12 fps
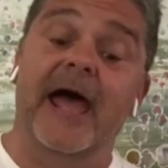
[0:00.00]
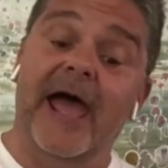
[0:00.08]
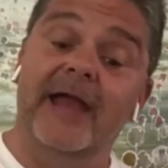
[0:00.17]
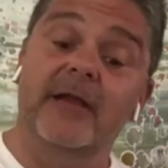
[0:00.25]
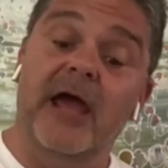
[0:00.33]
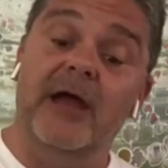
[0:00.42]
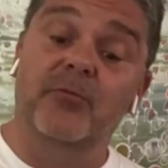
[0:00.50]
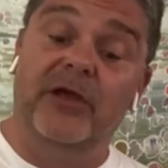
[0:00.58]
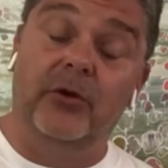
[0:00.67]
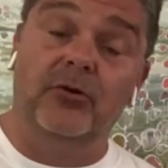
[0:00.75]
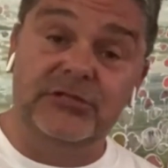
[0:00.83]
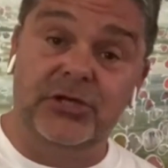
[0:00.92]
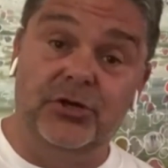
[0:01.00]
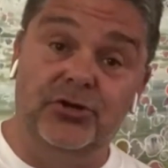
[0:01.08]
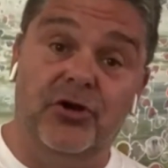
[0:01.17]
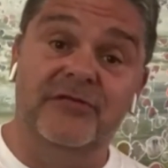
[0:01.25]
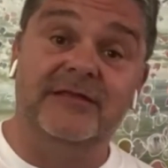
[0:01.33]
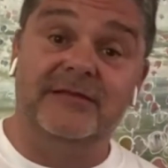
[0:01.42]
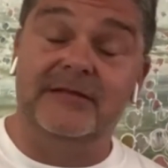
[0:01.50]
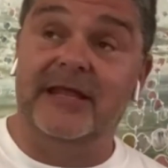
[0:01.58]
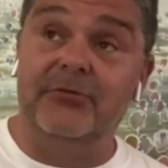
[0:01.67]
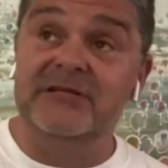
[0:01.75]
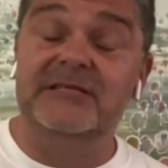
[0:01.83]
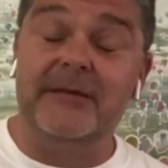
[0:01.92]
And we also know that
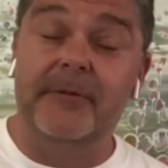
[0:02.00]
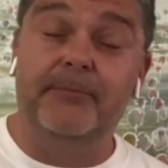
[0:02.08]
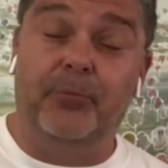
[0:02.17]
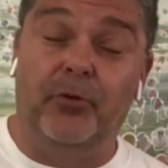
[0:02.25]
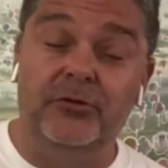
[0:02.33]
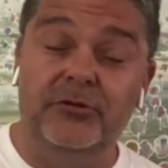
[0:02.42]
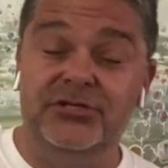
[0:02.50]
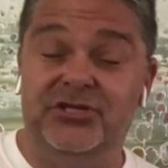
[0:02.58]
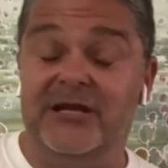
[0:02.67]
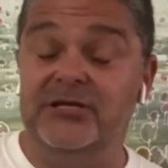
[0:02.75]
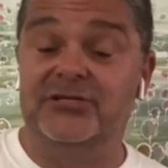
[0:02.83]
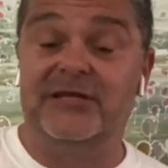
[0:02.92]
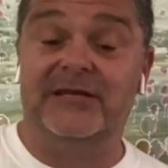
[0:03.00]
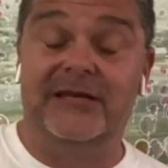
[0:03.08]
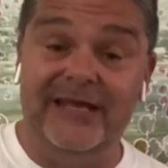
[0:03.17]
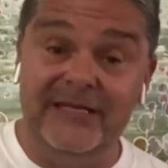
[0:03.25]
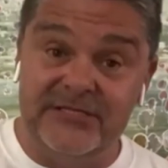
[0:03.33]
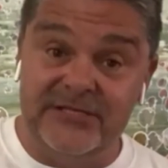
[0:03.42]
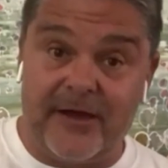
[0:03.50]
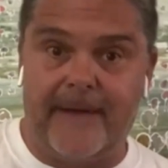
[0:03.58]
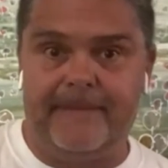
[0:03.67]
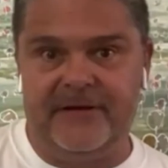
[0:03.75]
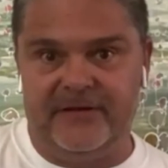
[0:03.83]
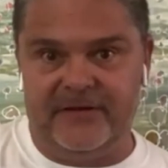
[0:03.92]
there is some important change that needs to
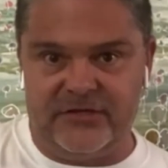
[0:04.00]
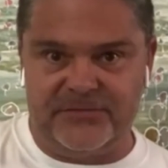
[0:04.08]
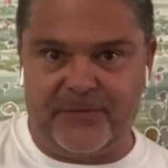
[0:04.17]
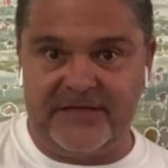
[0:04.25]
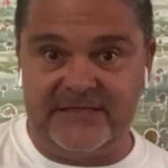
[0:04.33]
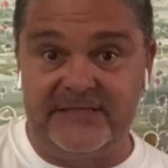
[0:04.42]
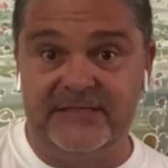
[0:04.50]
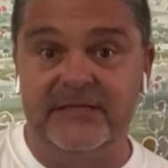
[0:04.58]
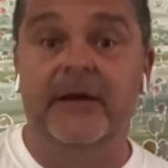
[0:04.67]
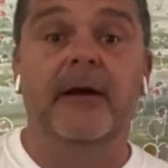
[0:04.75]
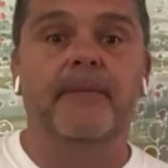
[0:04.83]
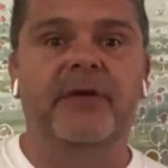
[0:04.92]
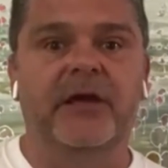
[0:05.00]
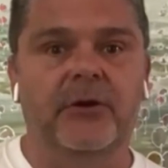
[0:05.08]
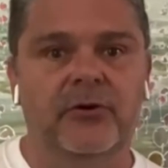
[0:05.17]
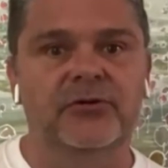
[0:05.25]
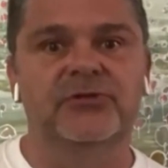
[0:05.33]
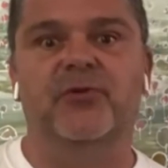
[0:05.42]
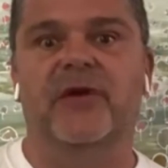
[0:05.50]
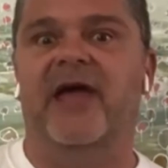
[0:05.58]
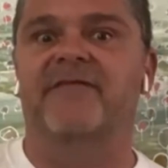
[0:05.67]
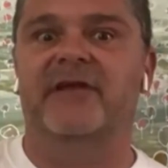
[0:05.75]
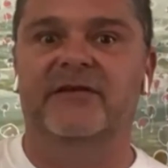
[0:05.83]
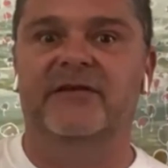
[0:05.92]
happen in those spaces because we
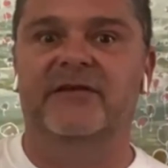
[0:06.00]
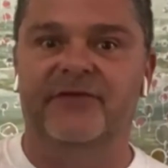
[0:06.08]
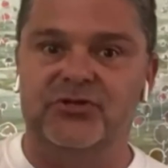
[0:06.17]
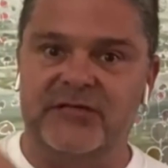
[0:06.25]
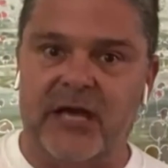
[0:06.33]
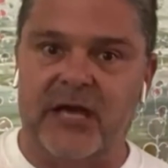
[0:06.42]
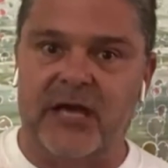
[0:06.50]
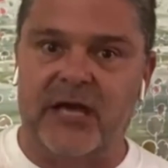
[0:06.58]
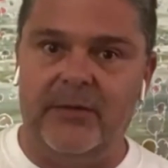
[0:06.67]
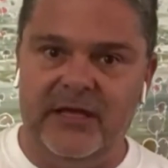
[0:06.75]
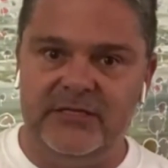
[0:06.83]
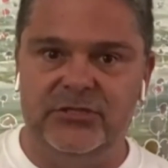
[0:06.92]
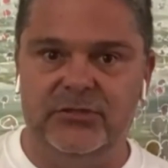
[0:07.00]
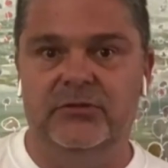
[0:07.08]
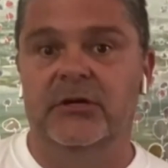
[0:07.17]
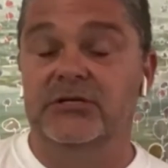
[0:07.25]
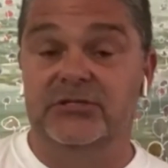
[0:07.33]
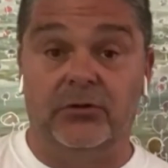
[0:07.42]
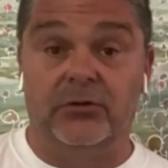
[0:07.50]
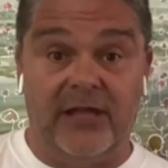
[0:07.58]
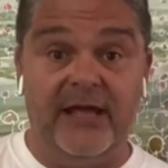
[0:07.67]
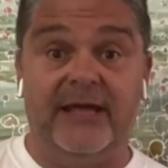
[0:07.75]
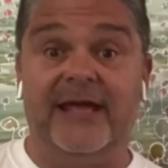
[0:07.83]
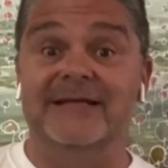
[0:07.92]
have individuals coming into Salt
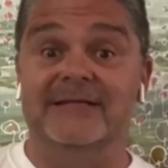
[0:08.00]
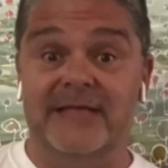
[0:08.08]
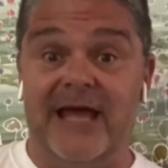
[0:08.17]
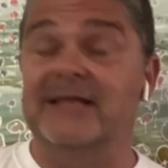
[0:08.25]
Lake and